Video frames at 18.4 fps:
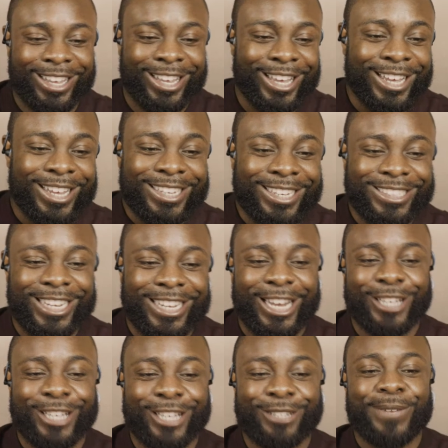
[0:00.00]

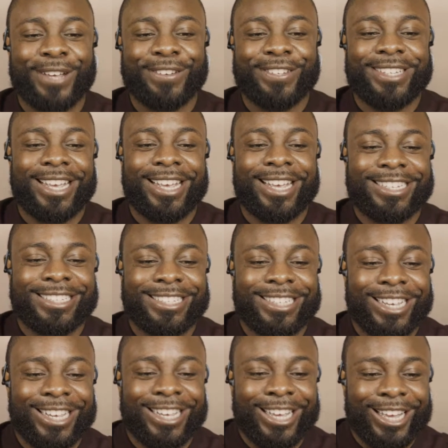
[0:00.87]
Shanna Smith says,
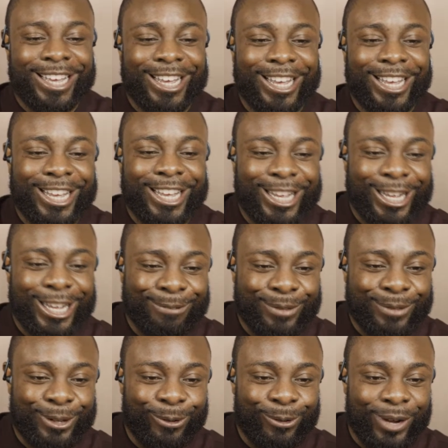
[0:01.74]

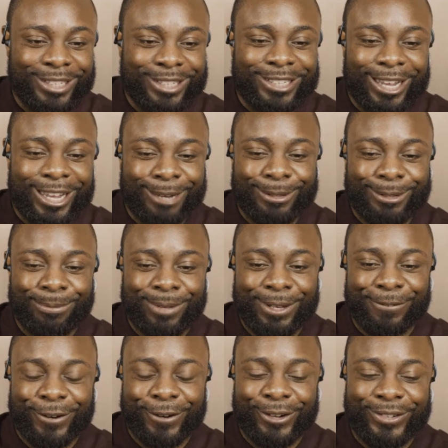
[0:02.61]
"What a time to be
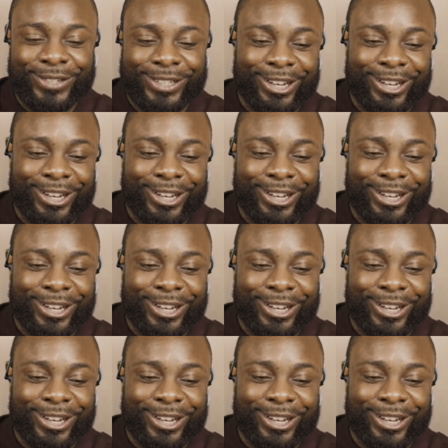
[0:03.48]
frozen."